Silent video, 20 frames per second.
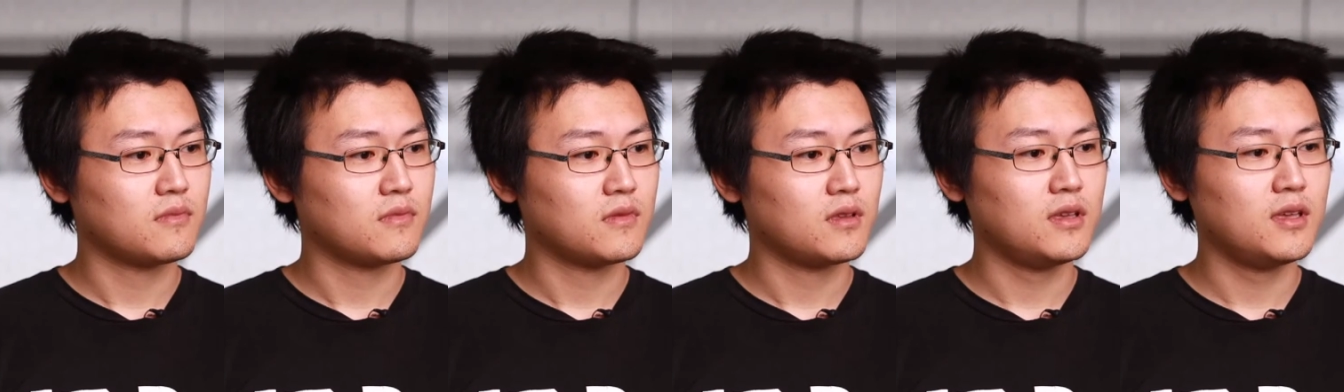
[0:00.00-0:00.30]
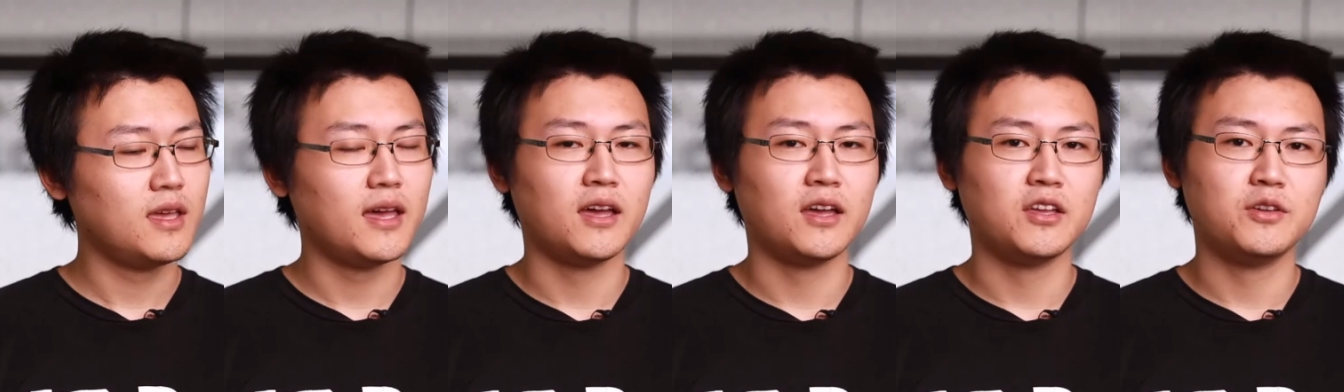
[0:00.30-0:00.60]

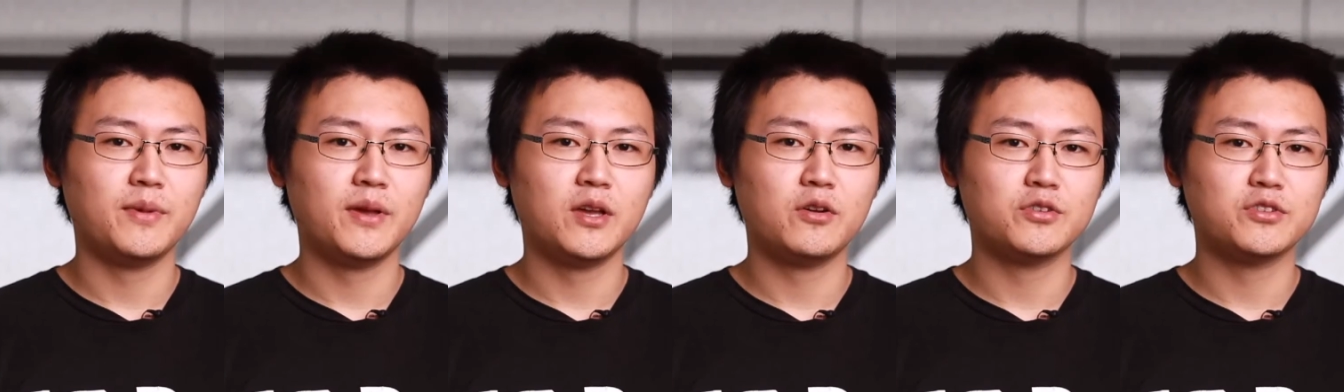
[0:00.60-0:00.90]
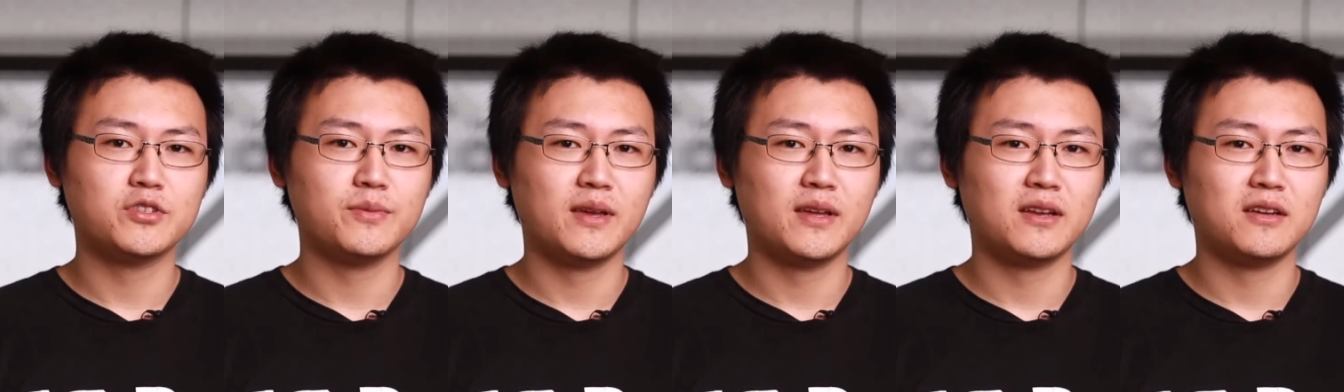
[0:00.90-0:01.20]
Yeah, you may
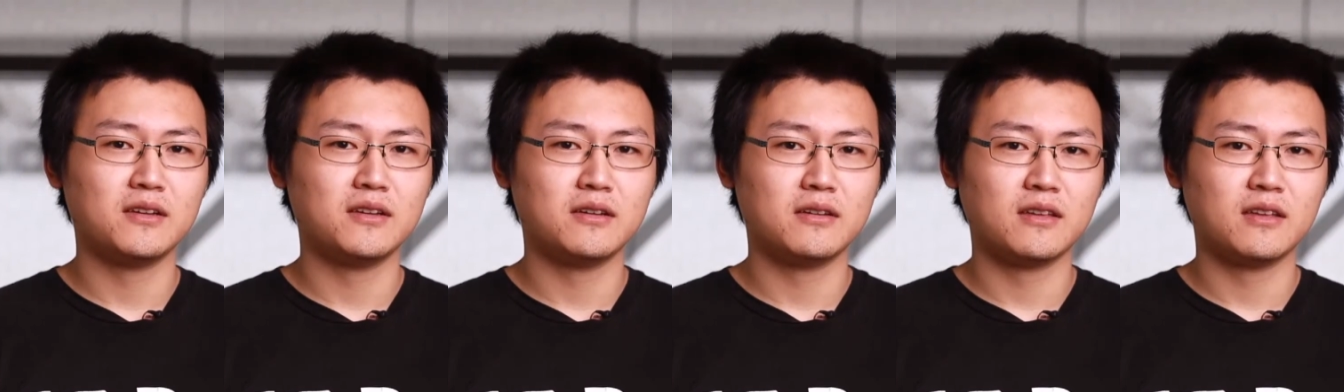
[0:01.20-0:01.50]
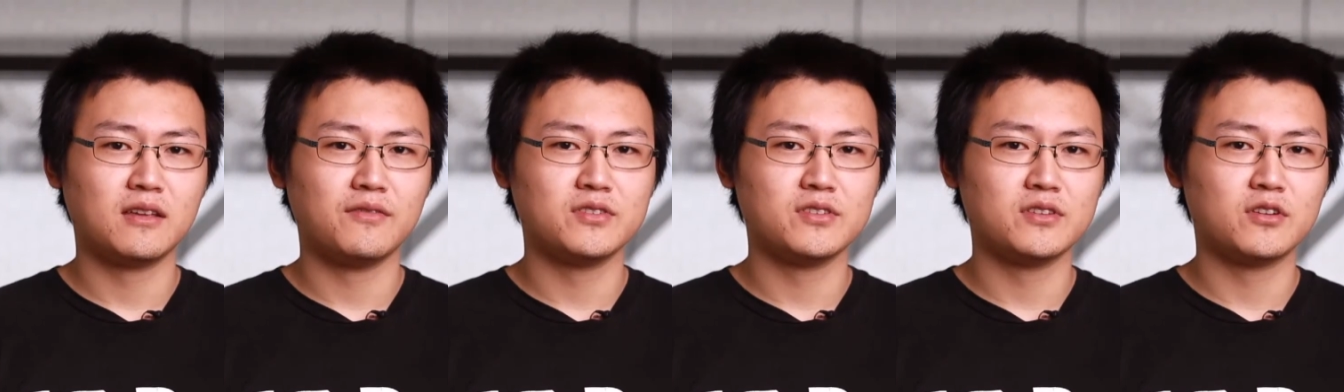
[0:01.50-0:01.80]
also be able to
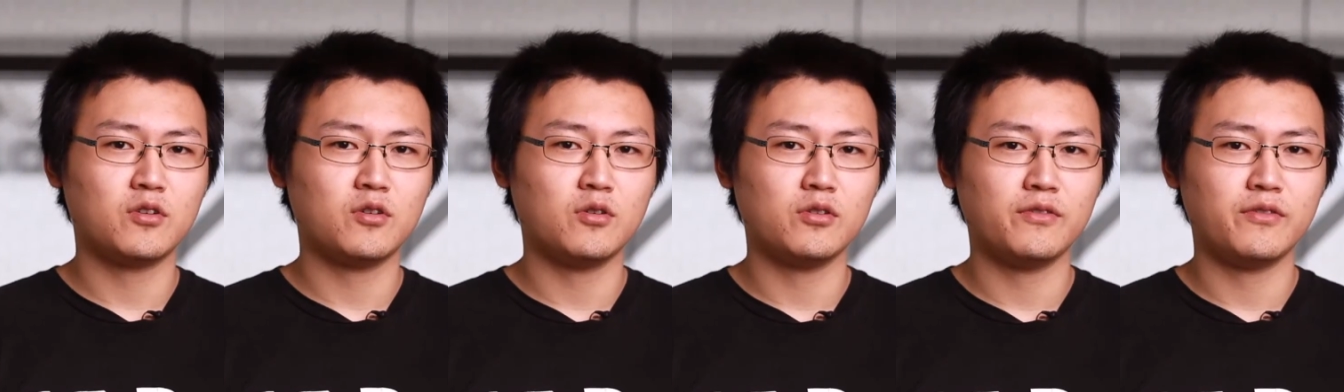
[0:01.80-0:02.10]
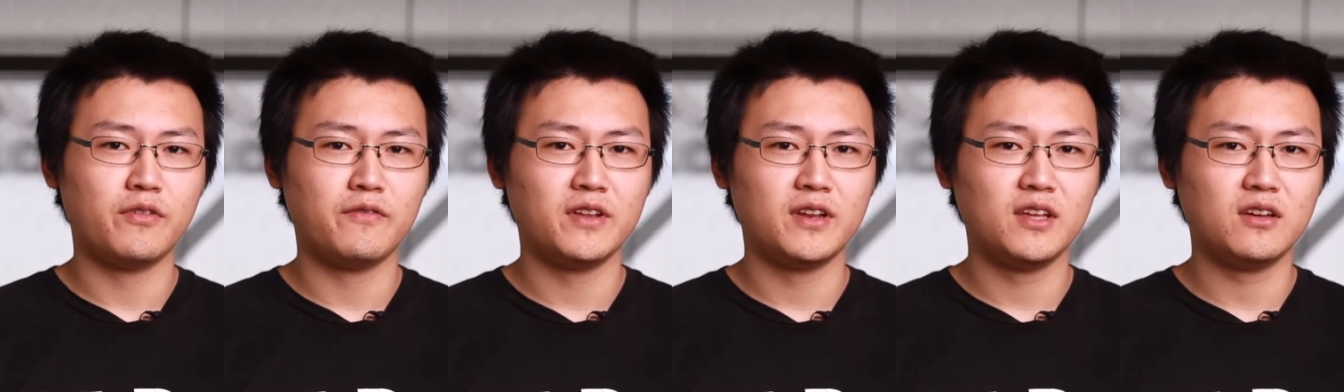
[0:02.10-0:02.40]
give us a call
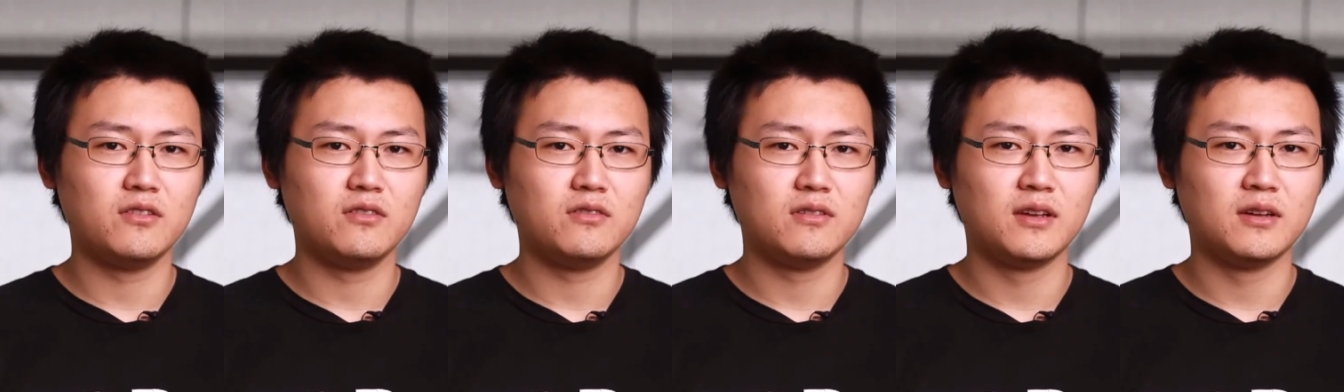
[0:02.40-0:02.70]
over video